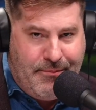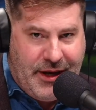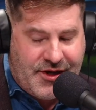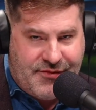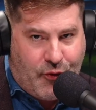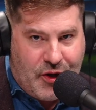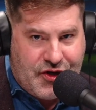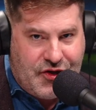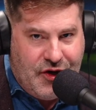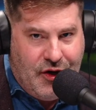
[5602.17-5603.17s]
Because, of
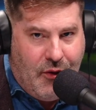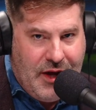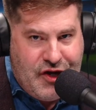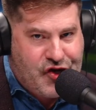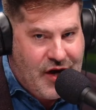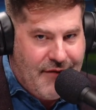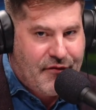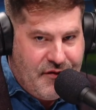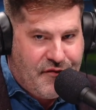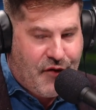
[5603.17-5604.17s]
course, you know, each and
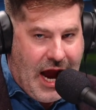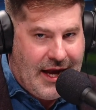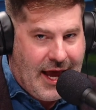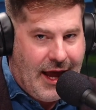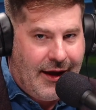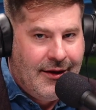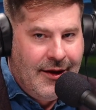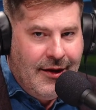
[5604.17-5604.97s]
every Friday,